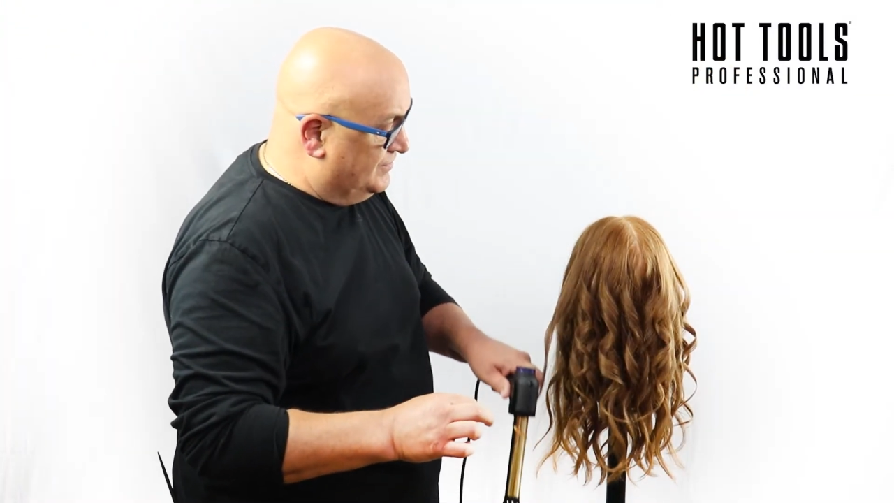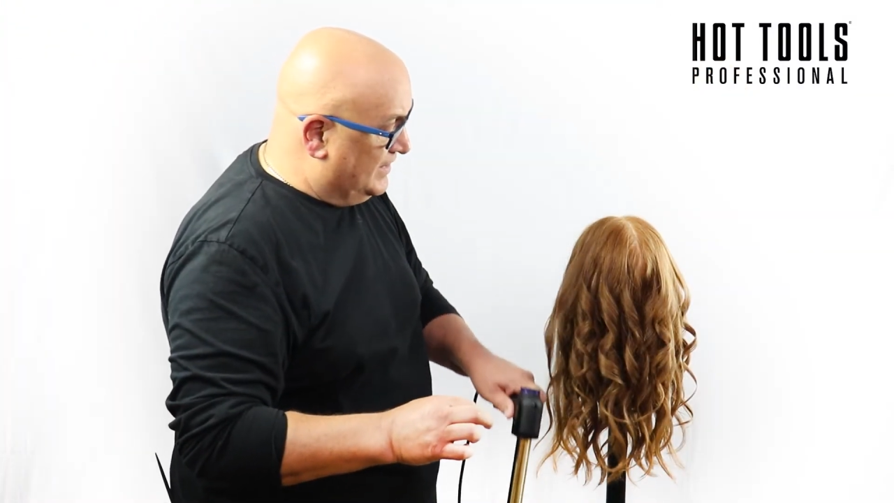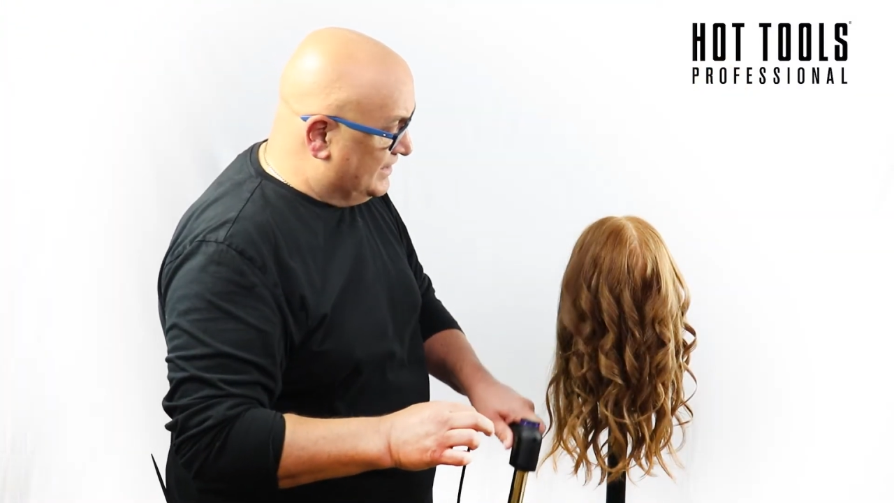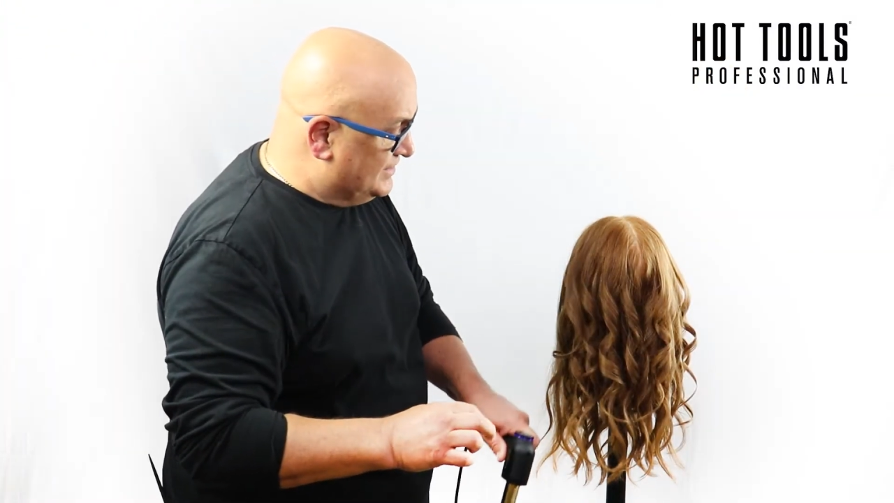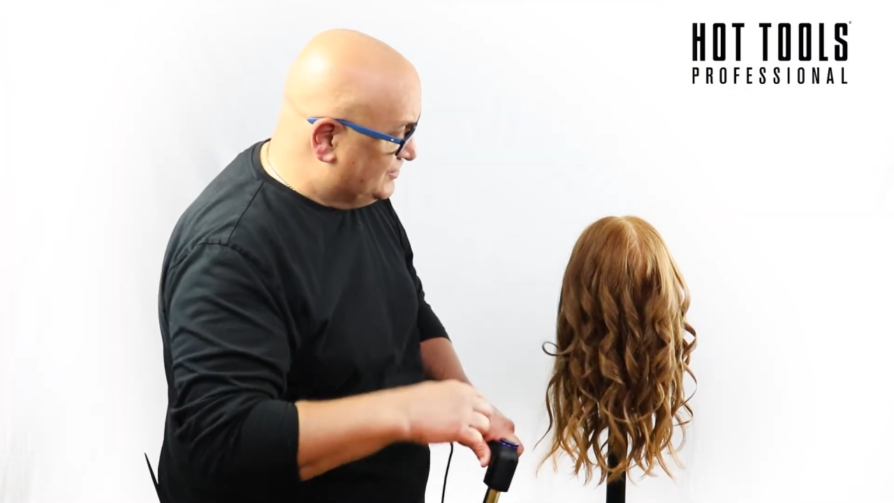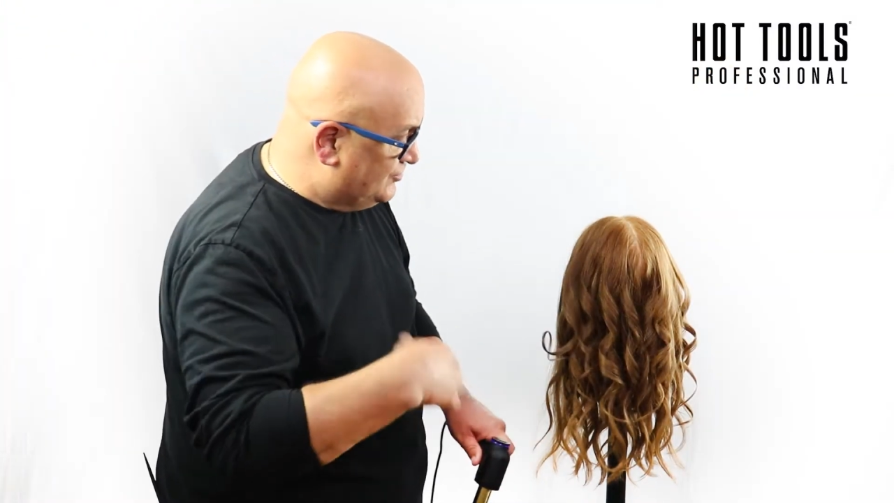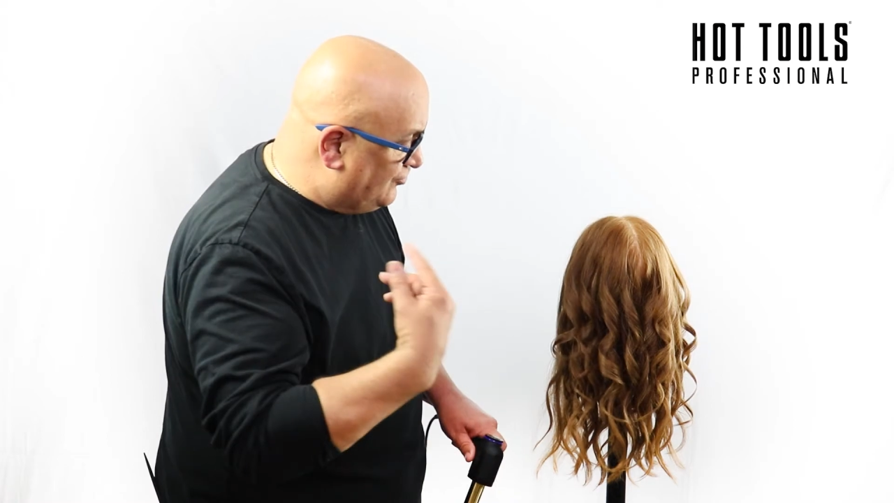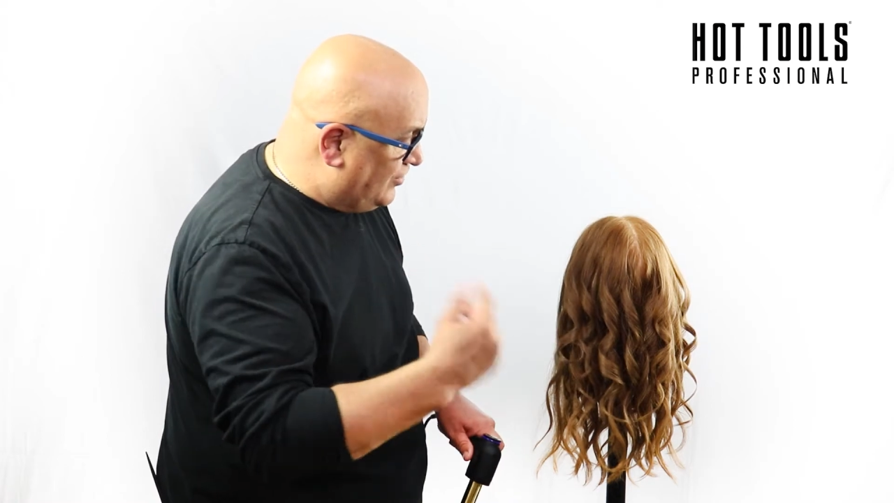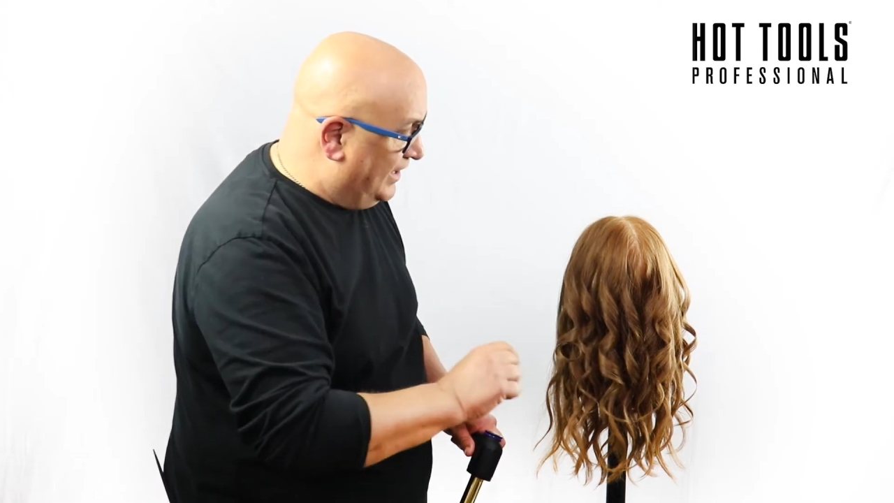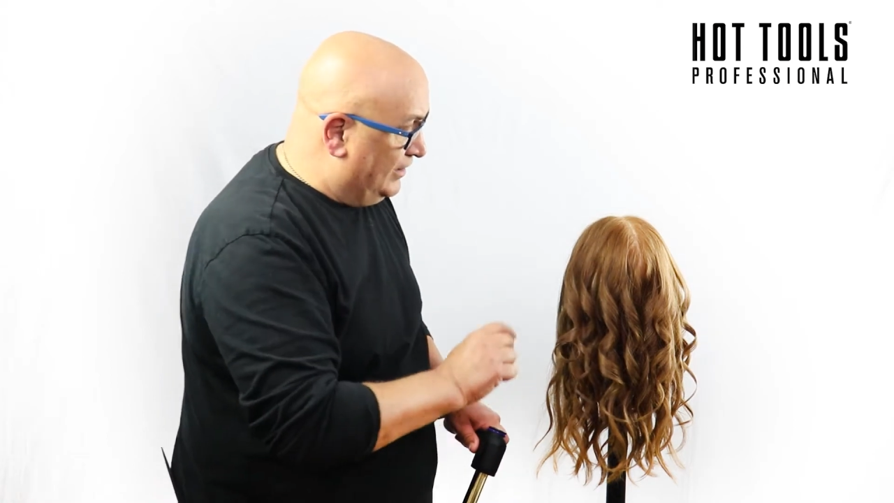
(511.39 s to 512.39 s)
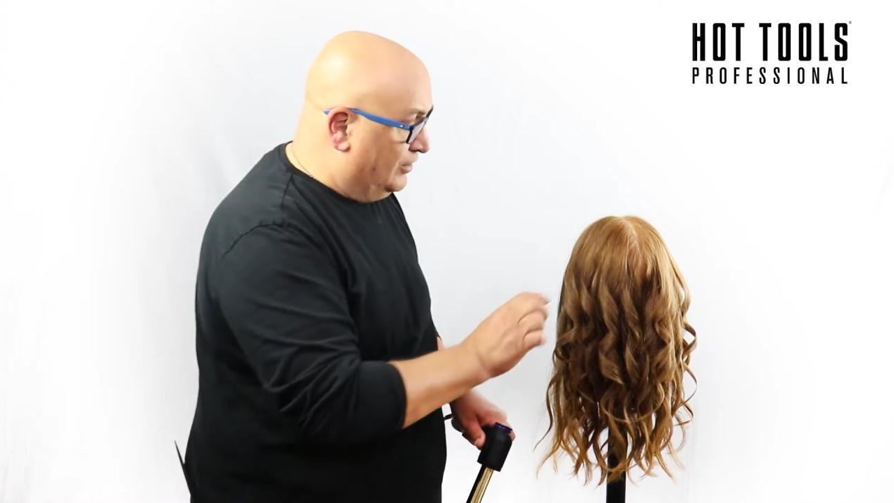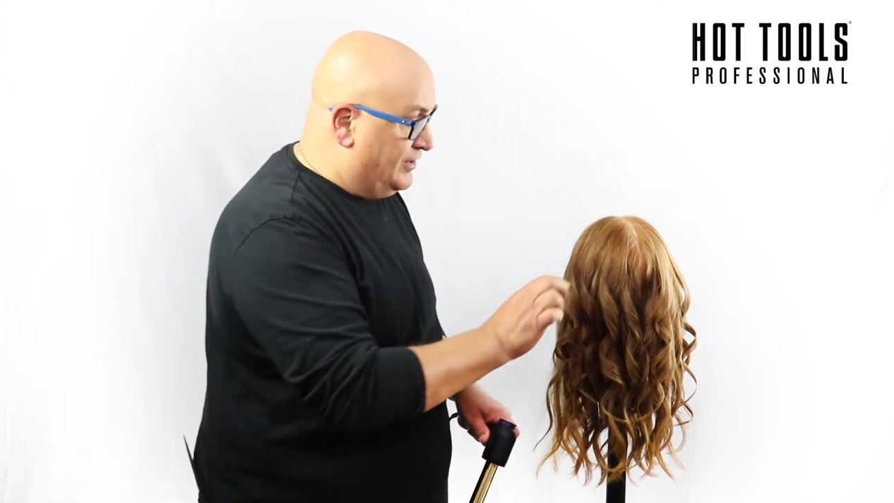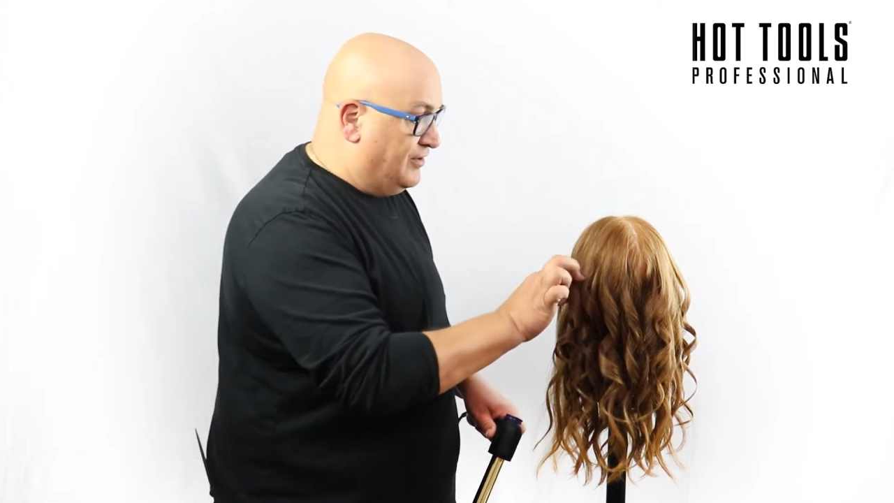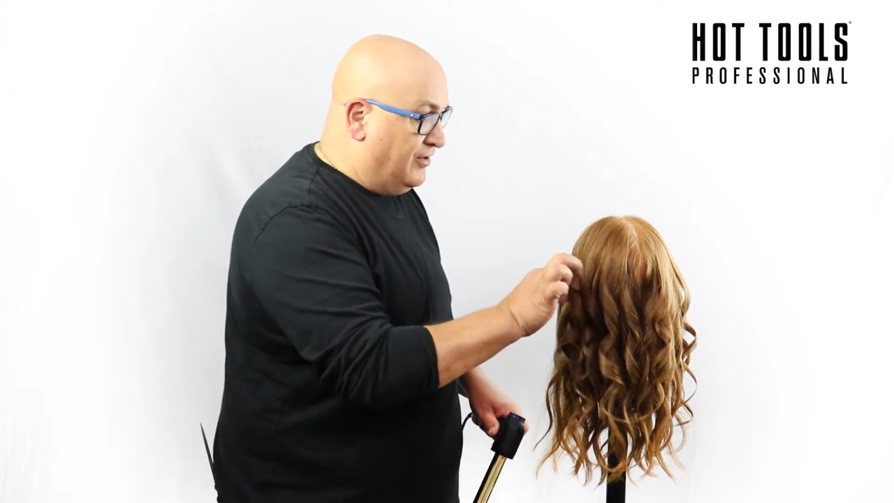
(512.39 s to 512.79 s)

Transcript: that straight look.